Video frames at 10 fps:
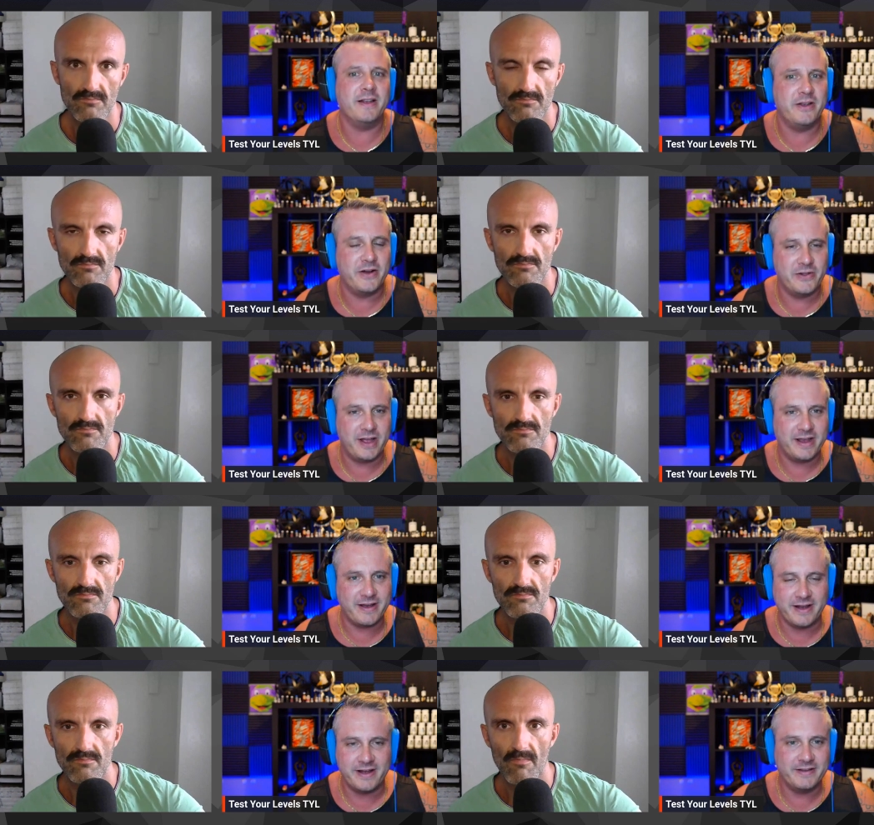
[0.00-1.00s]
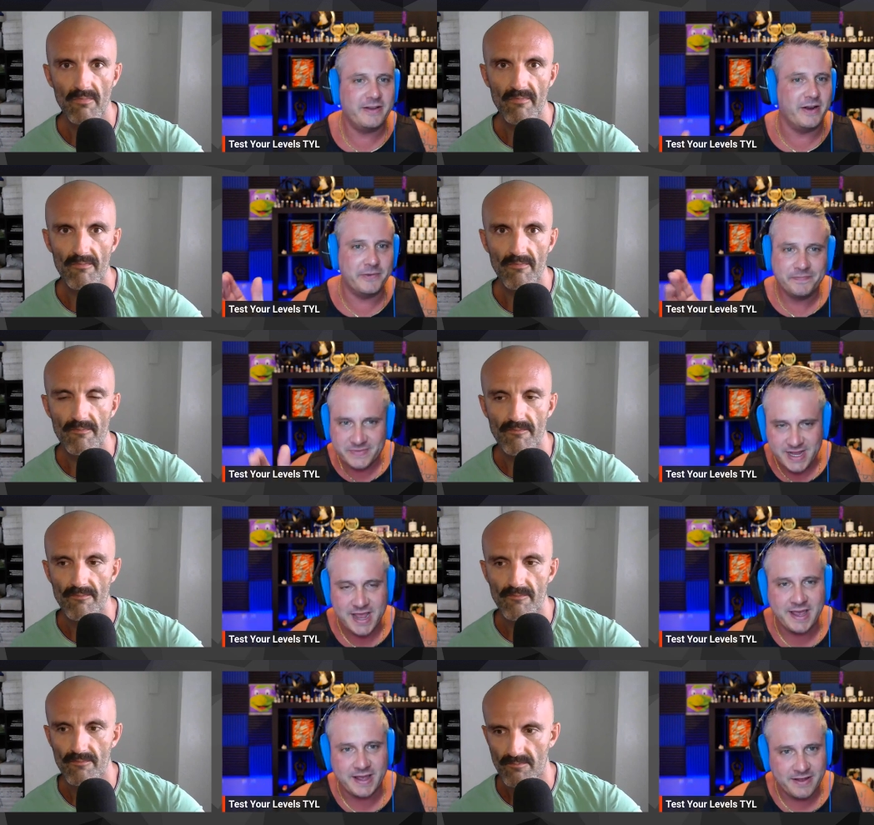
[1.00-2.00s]
Speaker 1: know like uh you know
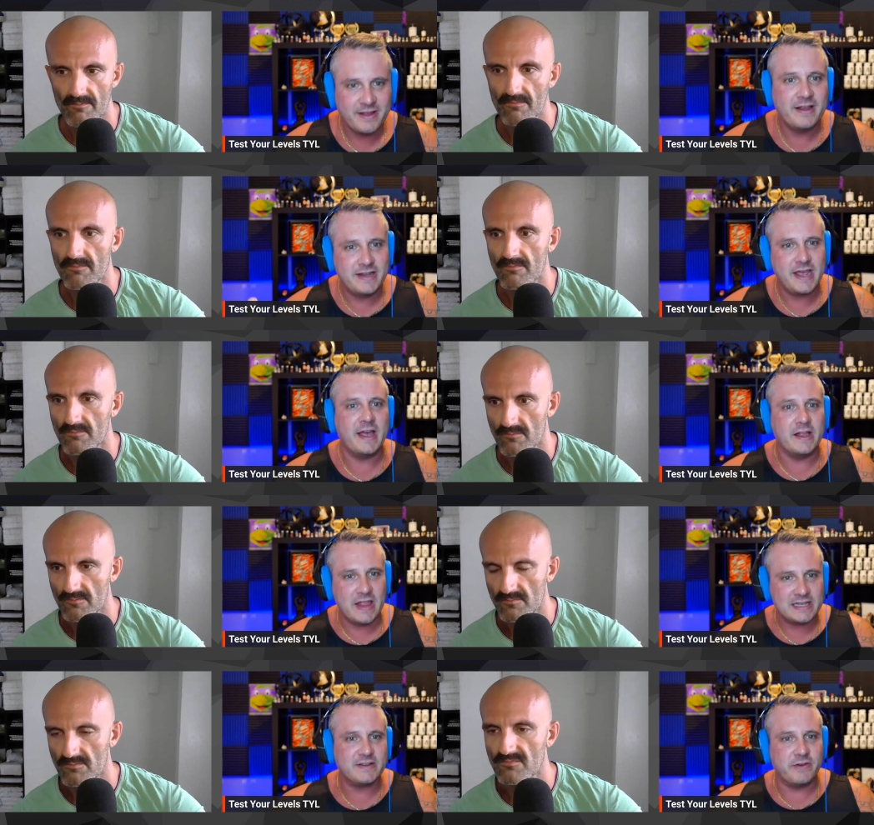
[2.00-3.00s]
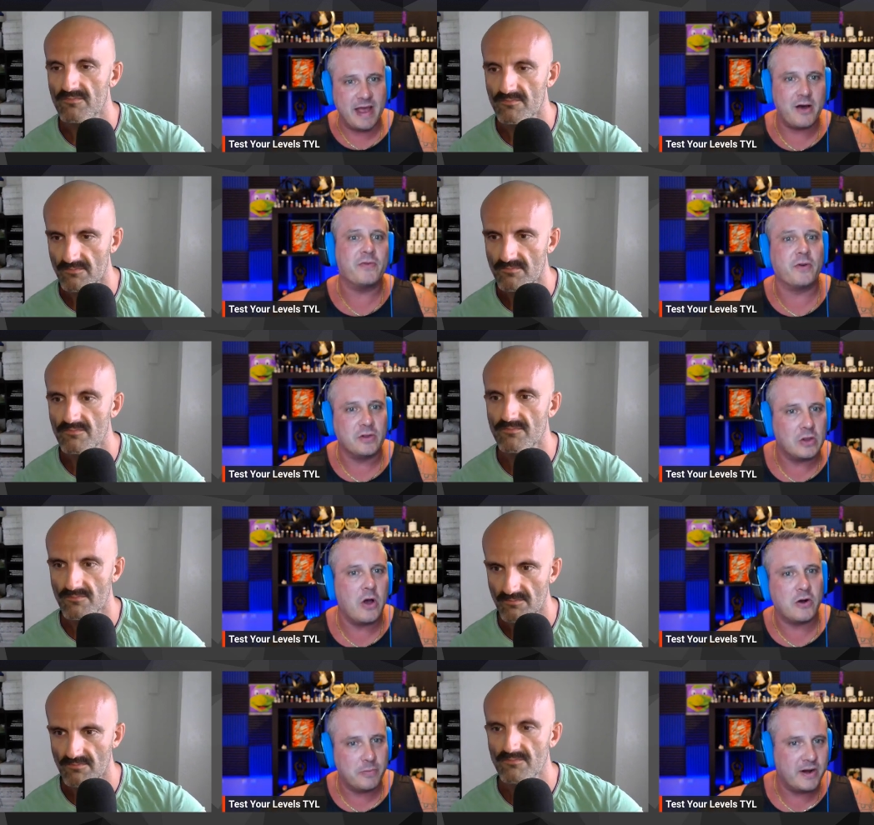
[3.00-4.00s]
taking taking a less of amount for a longer
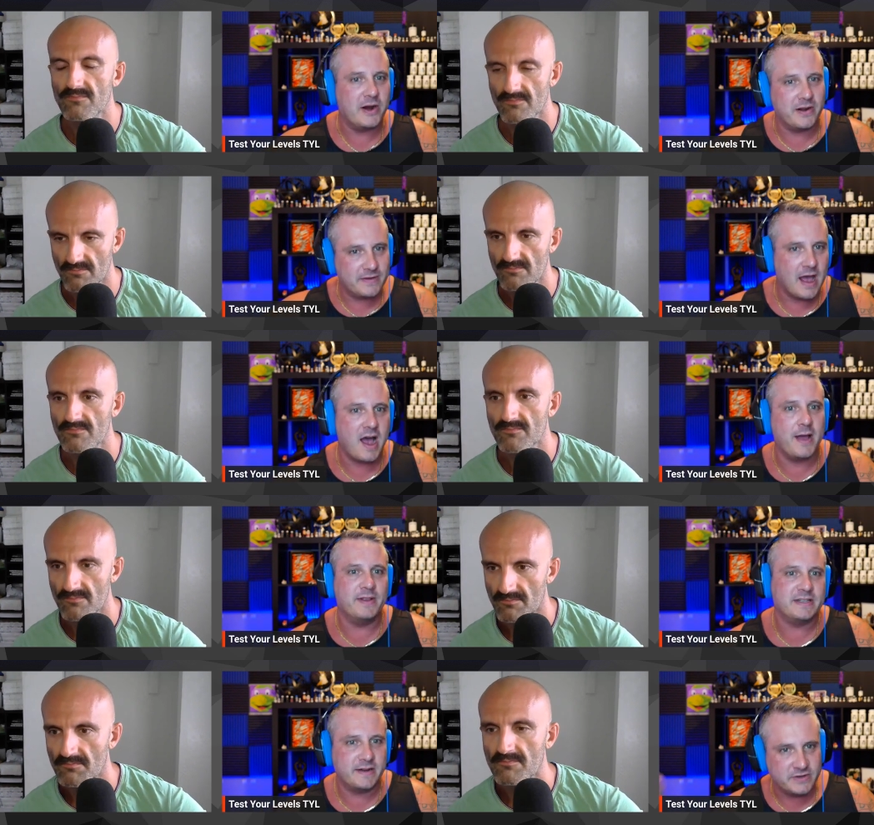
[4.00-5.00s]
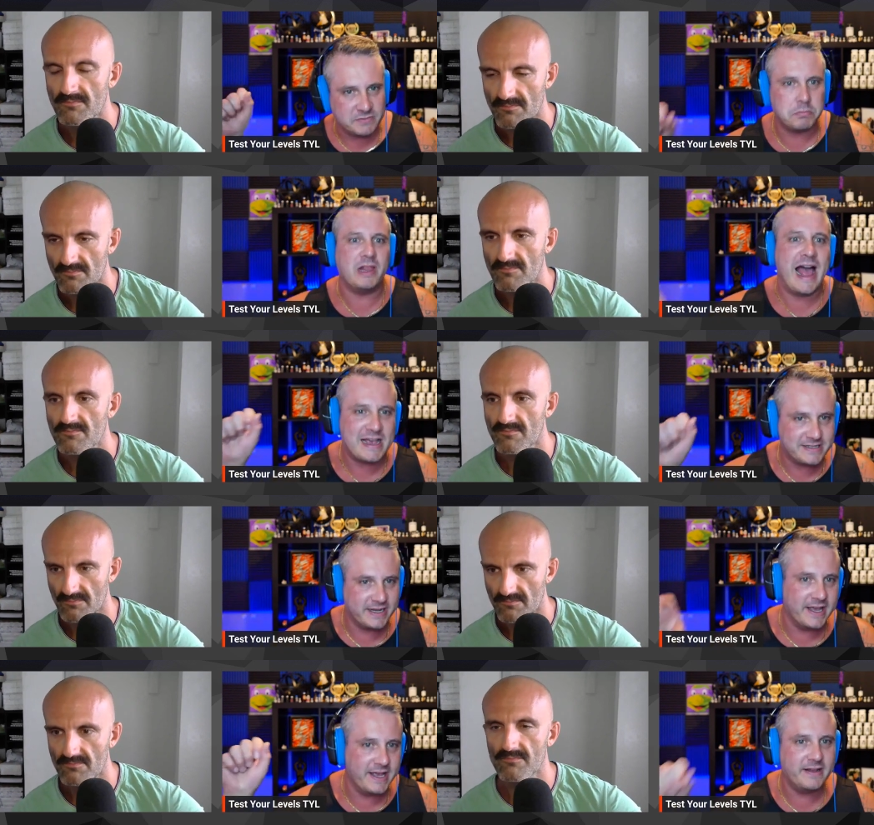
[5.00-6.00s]
period of time instead of just blasting it,
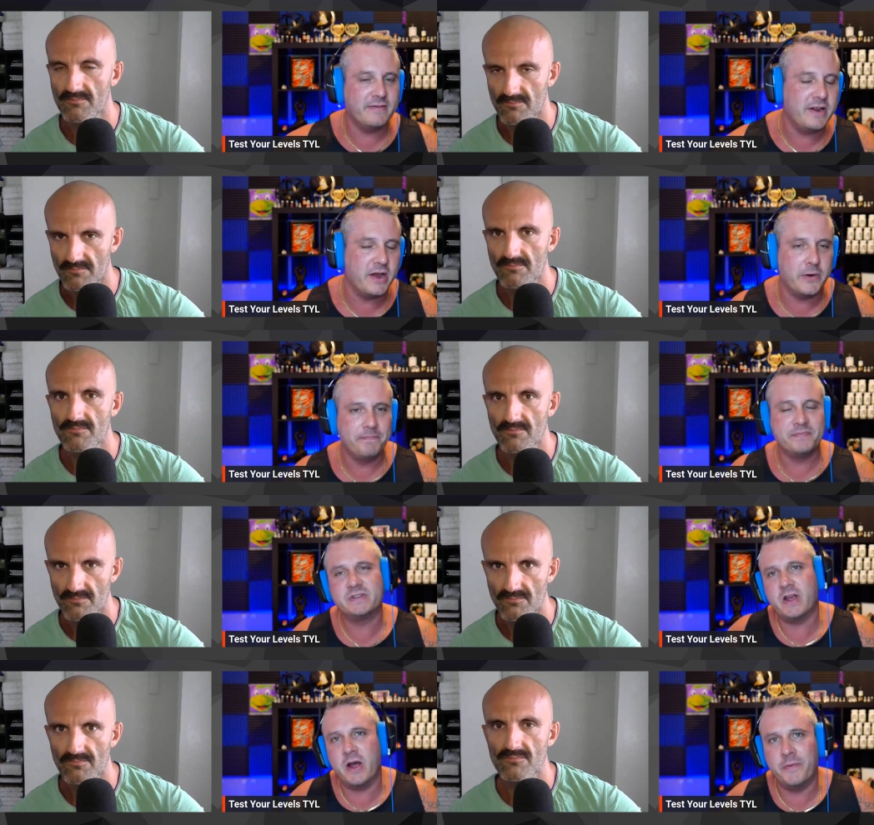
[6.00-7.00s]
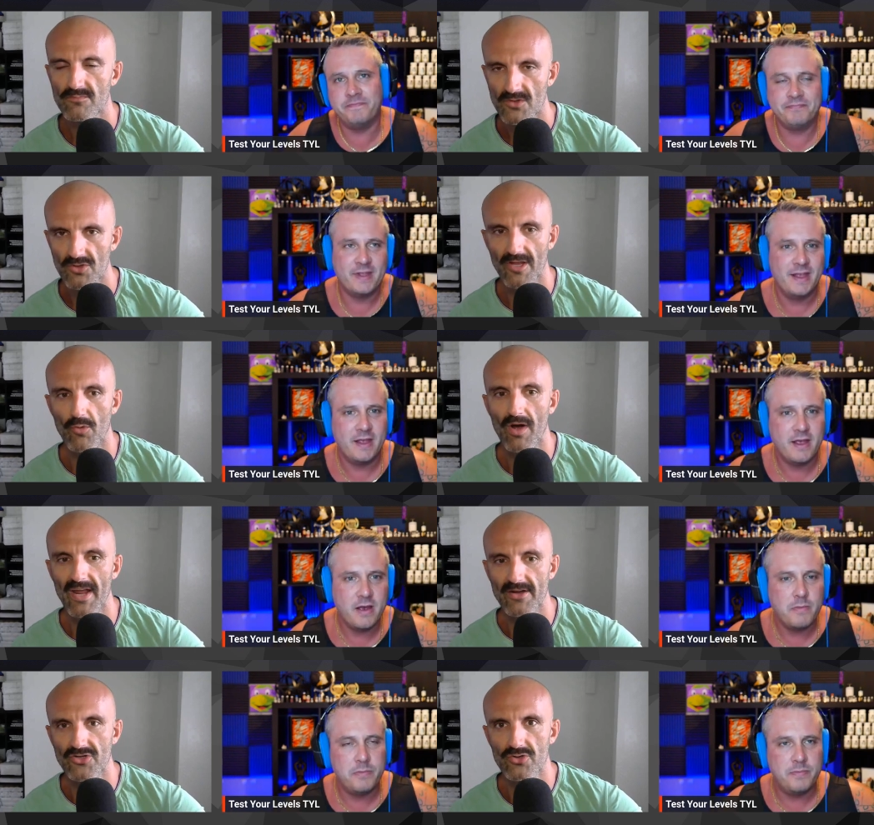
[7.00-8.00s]
Speaker 2: you know. So so like why
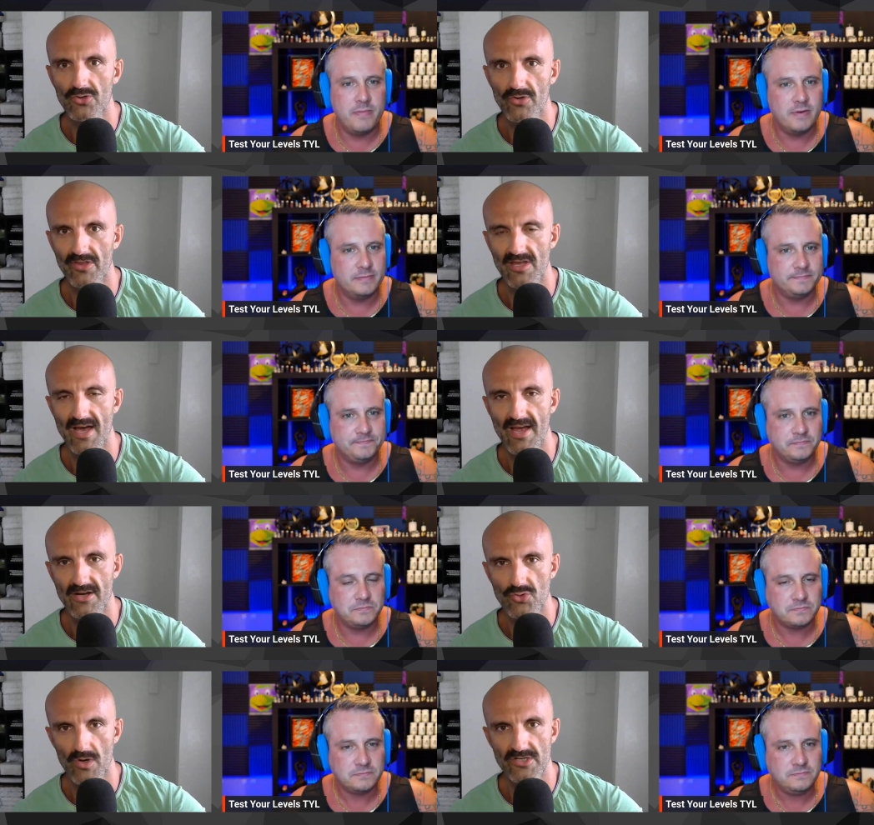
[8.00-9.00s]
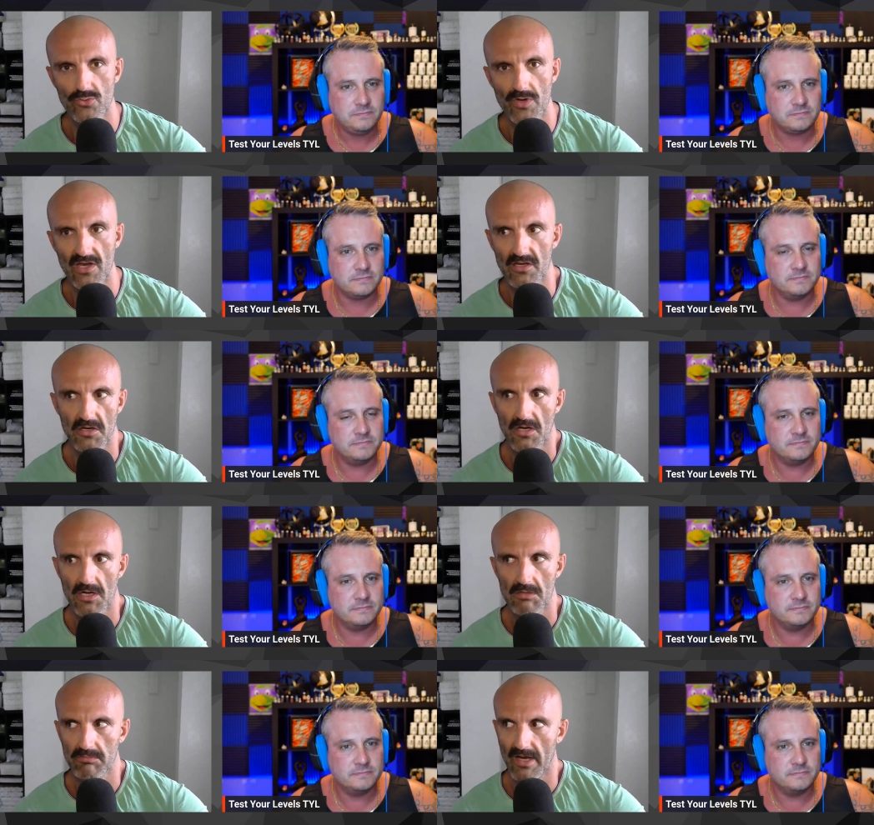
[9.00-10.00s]
not do glutathione twice a week,
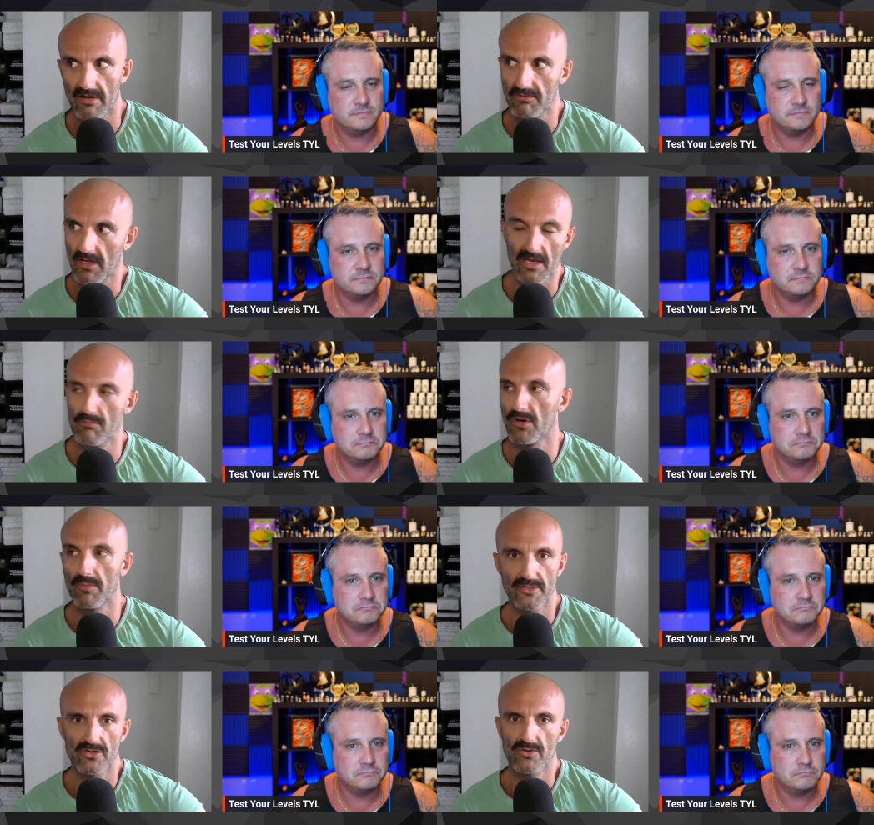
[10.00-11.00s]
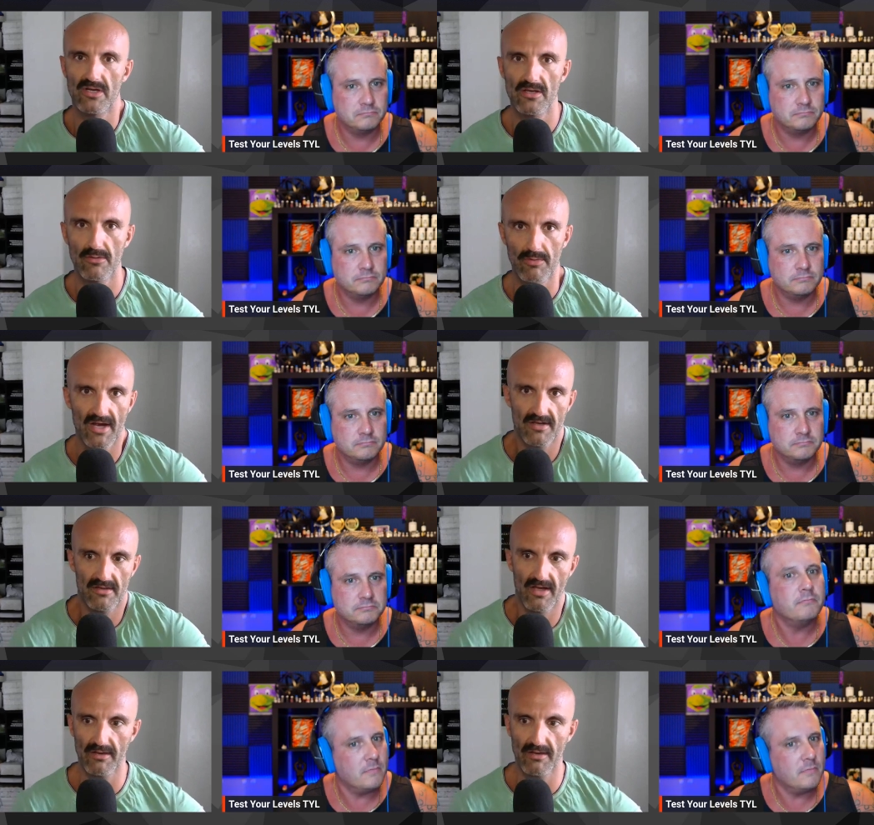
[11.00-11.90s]
kind of like in perpetuity, right? Yeah.